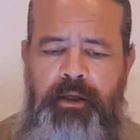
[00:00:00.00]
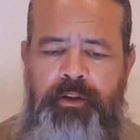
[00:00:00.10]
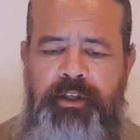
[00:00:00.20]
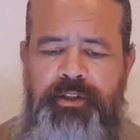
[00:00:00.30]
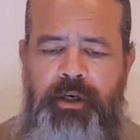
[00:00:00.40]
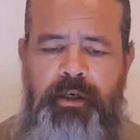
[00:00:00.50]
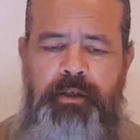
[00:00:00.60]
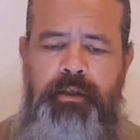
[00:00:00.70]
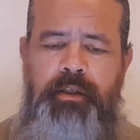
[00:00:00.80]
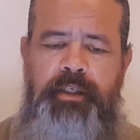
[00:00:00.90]
This
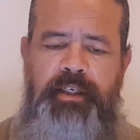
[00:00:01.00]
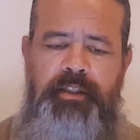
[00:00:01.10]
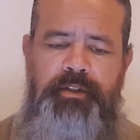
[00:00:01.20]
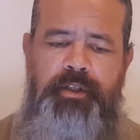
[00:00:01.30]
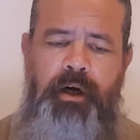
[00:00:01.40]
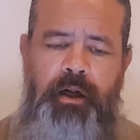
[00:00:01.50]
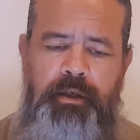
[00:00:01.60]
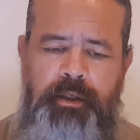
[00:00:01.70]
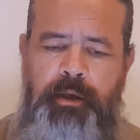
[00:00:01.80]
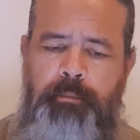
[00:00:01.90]
article is
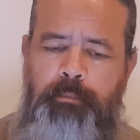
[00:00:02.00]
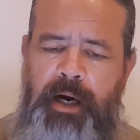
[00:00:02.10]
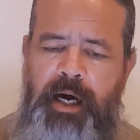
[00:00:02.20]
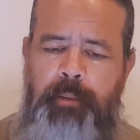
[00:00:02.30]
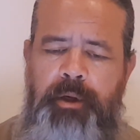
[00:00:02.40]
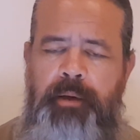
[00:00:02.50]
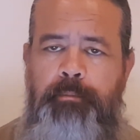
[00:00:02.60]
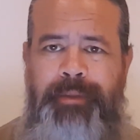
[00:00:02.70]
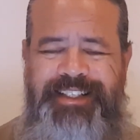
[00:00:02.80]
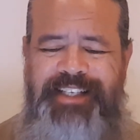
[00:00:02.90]
called Mob
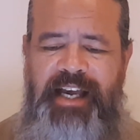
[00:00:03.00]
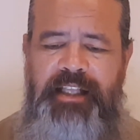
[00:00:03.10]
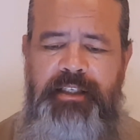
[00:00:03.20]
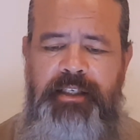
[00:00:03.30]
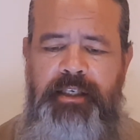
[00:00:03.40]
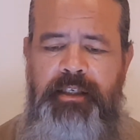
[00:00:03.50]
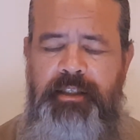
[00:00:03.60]
Mentality,